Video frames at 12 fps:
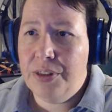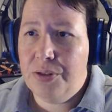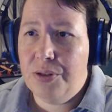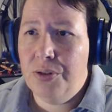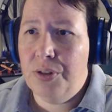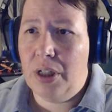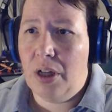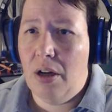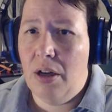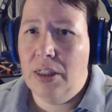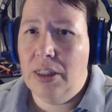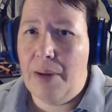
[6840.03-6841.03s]
crew and
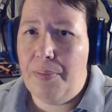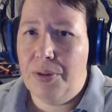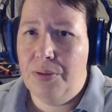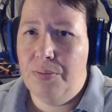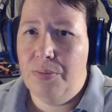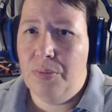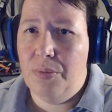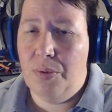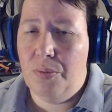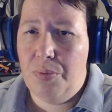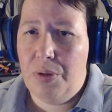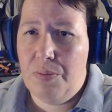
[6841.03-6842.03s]
Khan Lapidum,
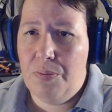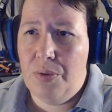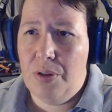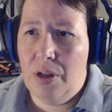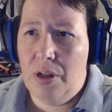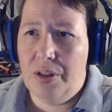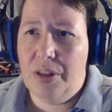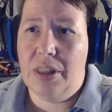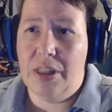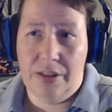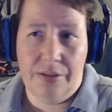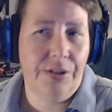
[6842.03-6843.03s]

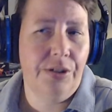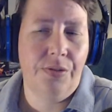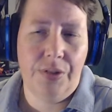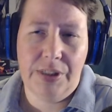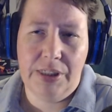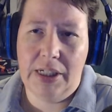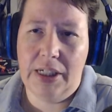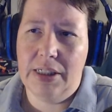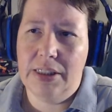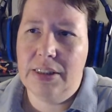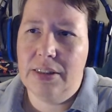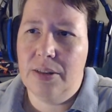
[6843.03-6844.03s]
the university
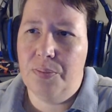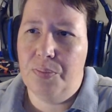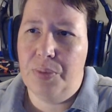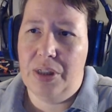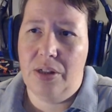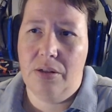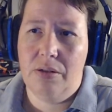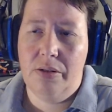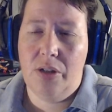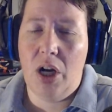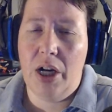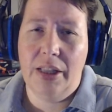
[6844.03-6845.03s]
kids. But
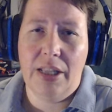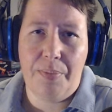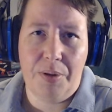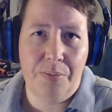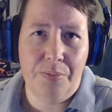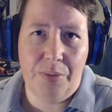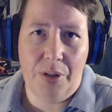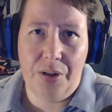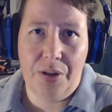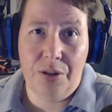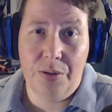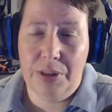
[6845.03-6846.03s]
Khan and Lapidum are
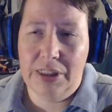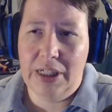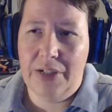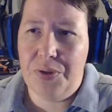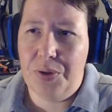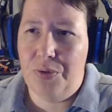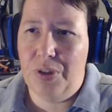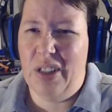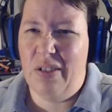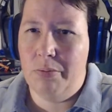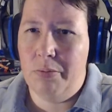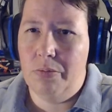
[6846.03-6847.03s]
the only ones left who really
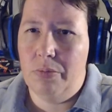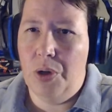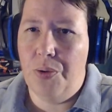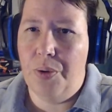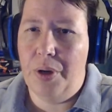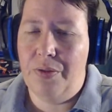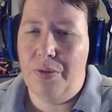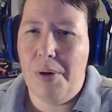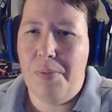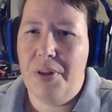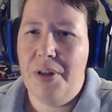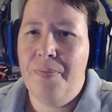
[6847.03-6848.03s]
know and
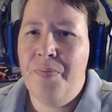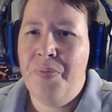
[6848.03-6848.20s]
remember them.